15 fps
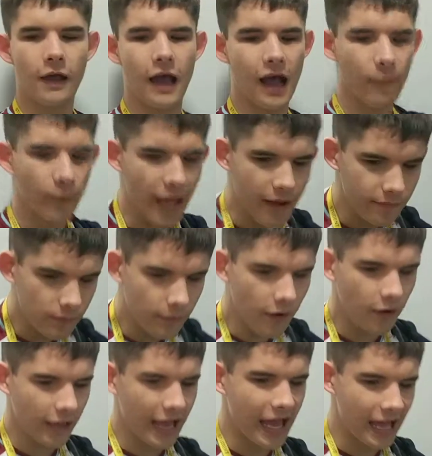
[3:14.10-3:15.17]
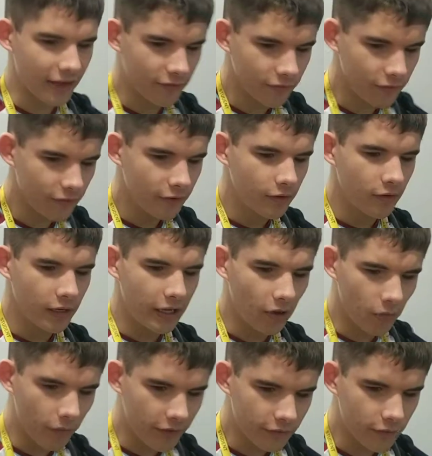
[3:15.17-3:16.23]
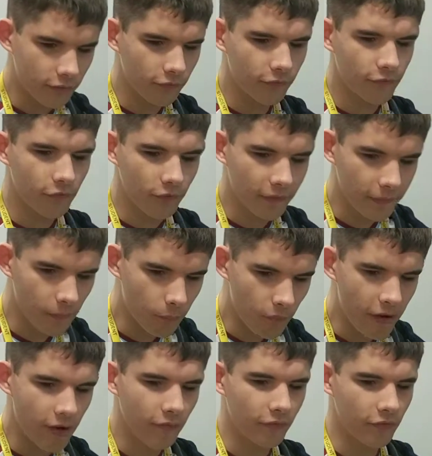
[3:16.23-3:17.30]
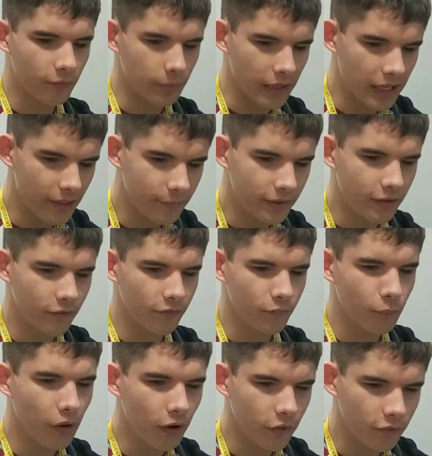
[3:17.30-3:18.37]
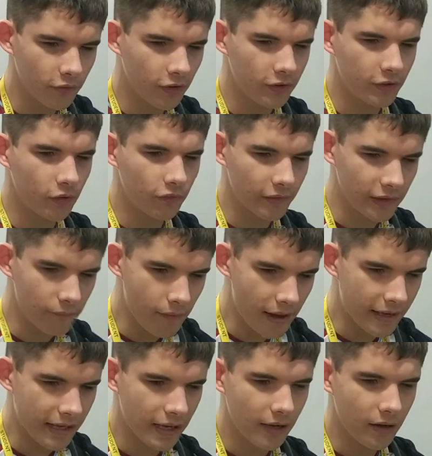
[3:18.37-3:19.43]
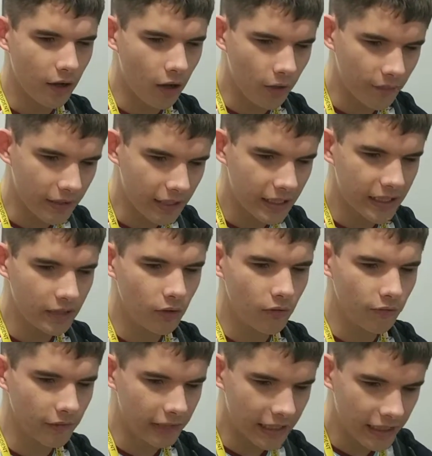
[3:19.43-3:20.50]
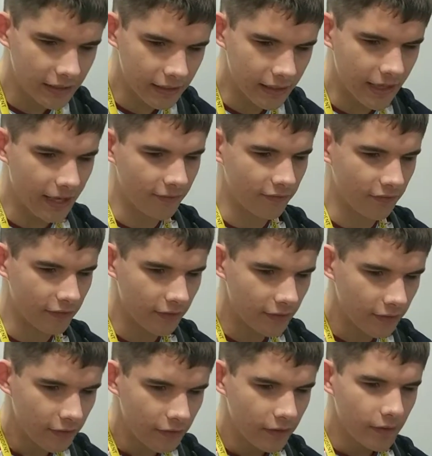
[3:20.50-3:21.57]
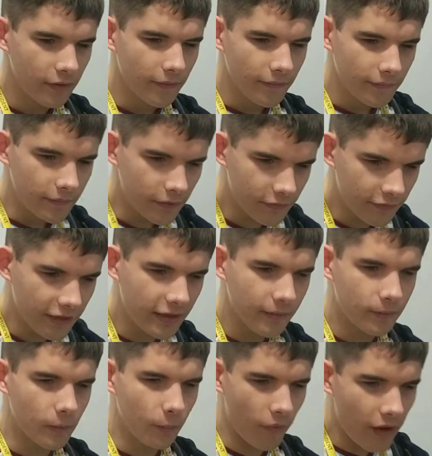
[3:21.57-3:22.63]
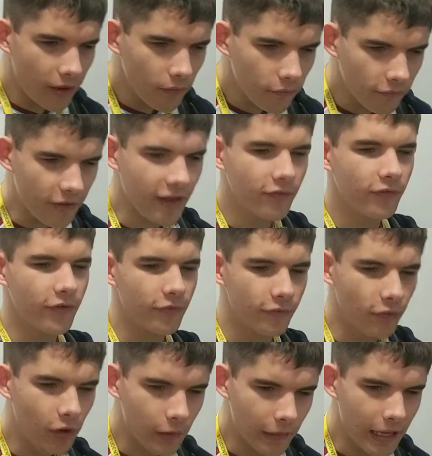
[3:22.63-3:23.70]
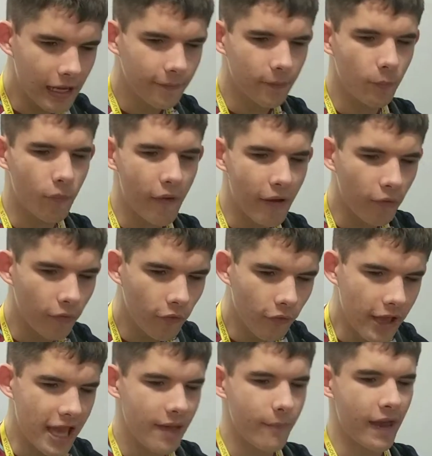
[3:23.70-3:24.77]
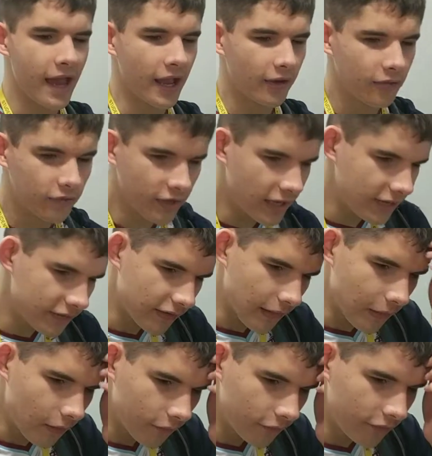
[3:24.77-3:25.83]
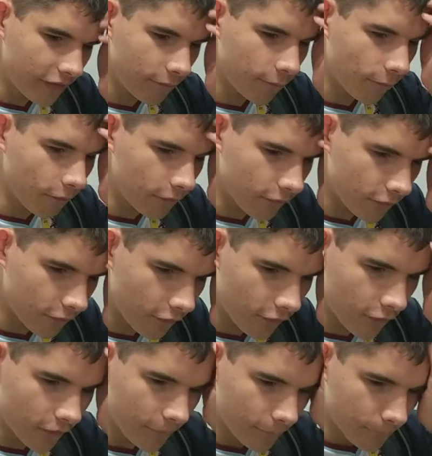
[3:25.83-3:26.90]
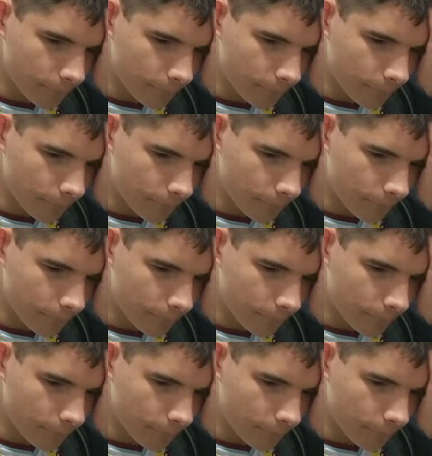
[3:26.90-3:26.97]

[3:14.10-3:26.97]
and we have a mark X, although it doesn't show in the Braille display because marks aren't usually indicated. You see, the Braille Sense is not like the Braille Note Apex, it's a lot different, so